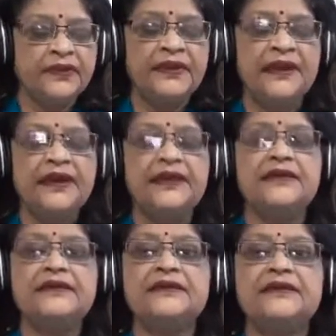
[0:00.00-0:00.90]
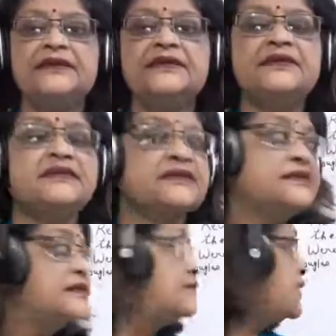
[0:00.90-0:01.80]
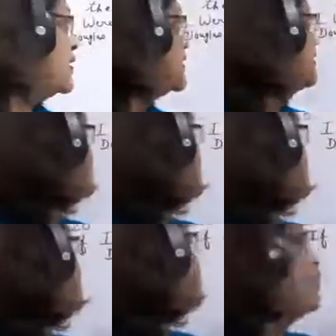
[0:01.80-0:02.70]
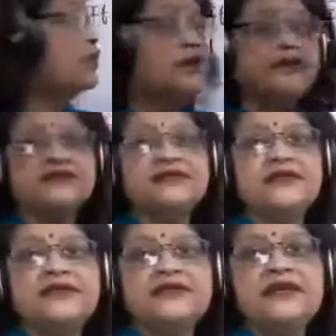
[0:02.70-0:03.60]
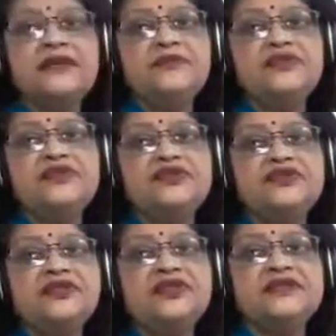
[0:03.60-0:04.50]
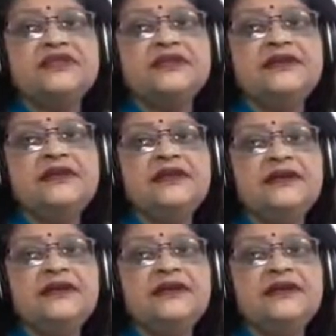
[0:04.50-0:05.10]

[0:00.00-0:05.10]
and it is written by Douglas James, as you can see.